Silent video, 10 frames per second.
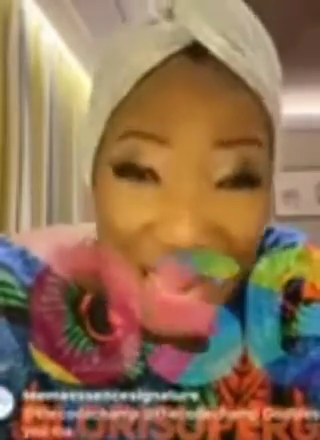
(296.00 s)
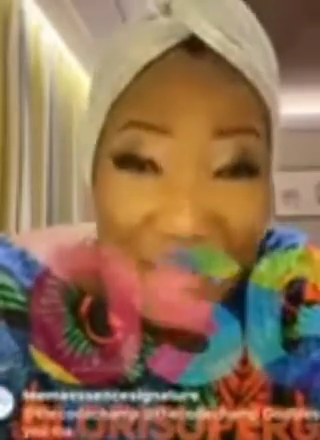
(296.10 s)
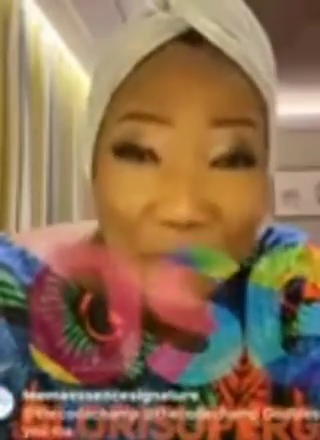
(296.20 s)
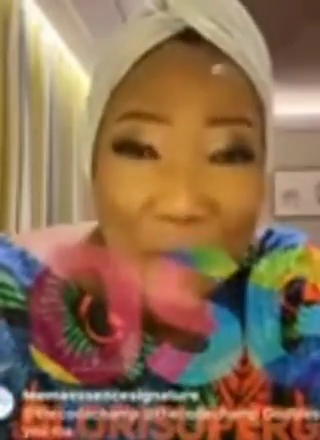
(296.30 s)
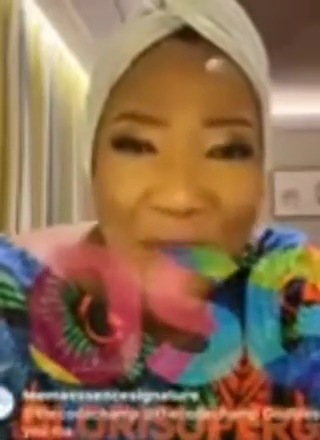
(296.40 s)

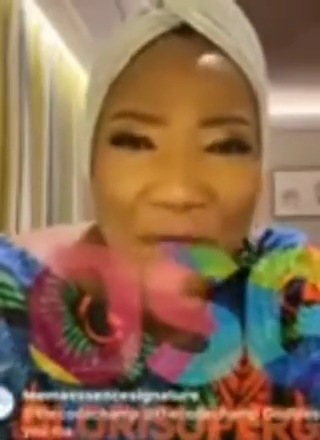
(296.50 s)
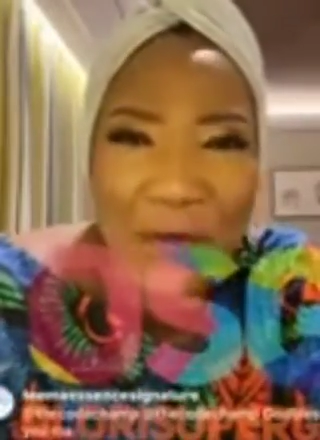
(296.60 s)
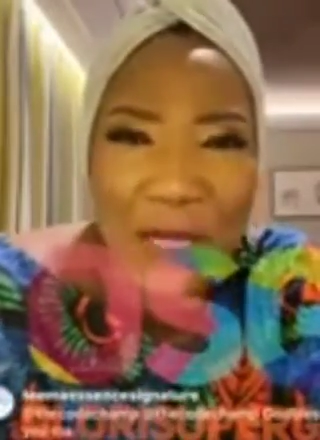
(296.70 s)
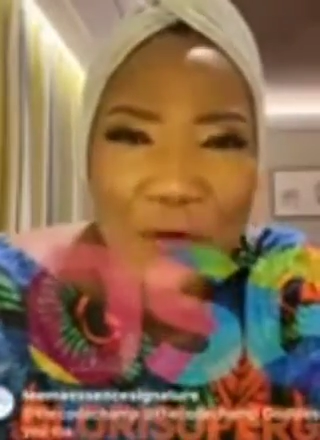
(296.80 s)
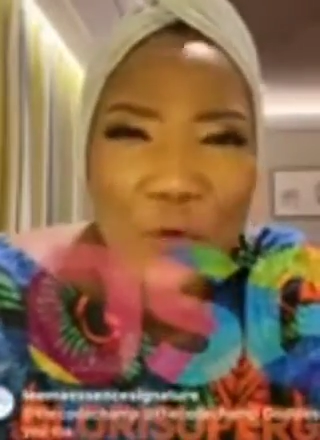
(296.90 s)
Fight from
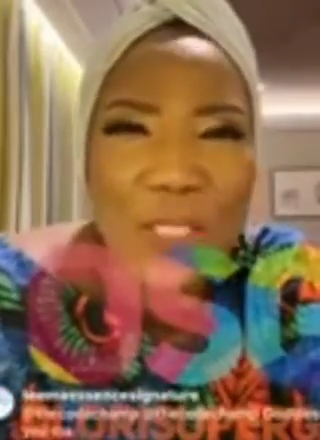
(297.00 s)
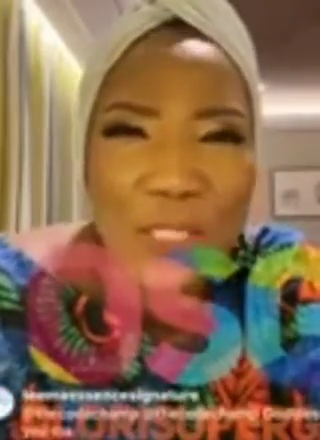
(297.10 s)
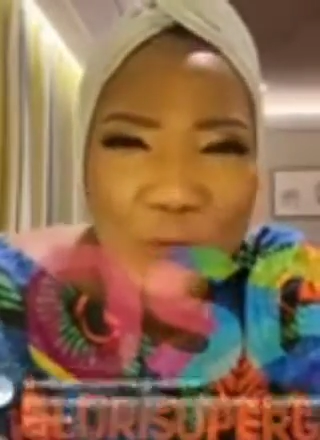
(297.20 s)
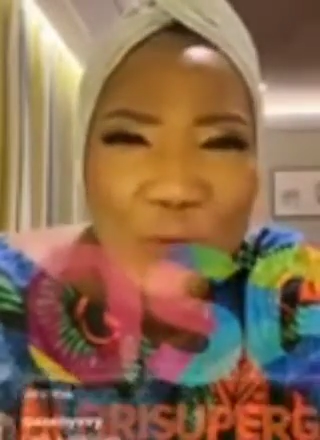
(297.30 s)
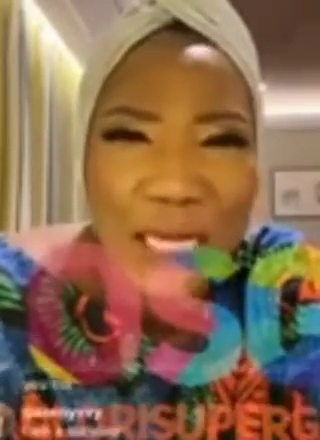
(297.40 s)
afar. Don't
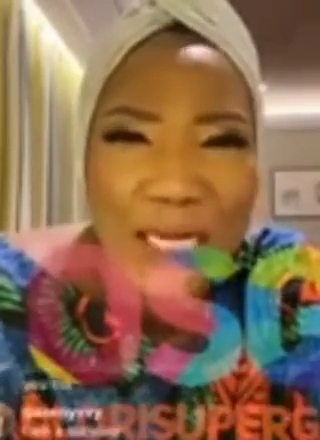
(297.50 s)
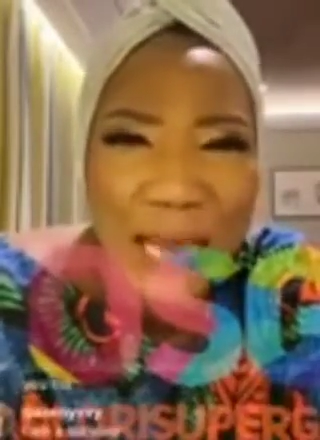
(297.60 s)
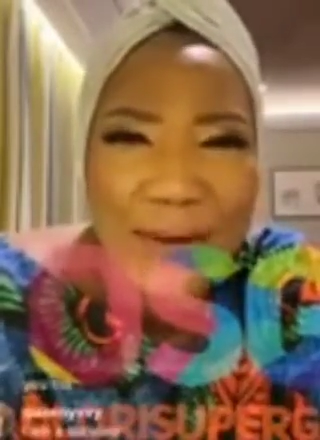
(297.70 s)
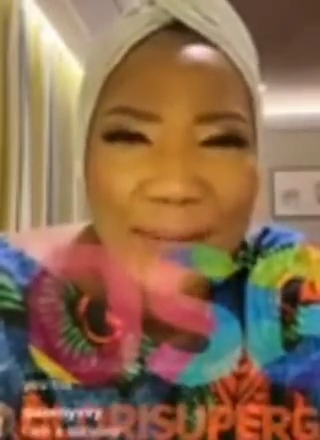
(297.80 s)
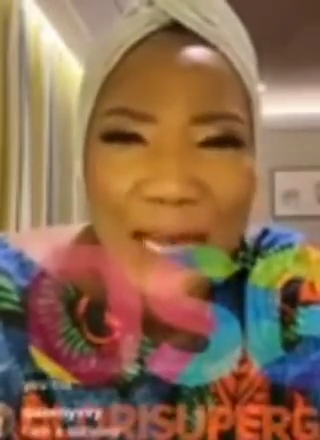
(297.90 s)
live with an
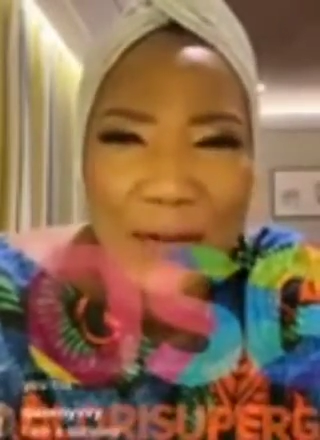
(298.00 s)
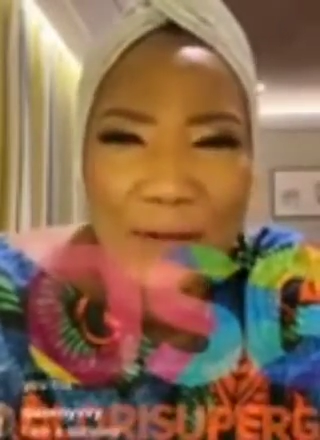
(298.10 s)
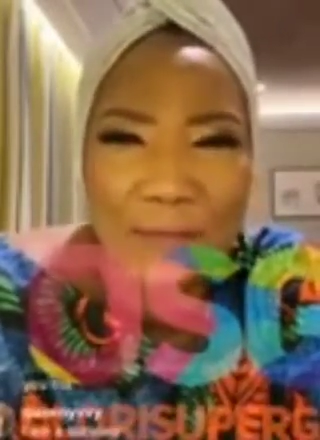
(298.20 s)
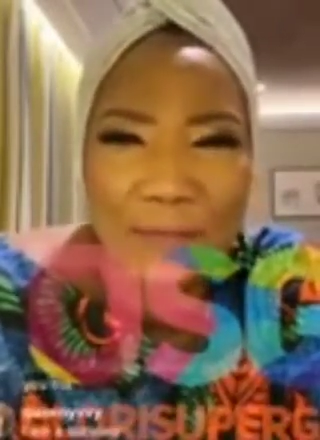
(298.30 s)
animal.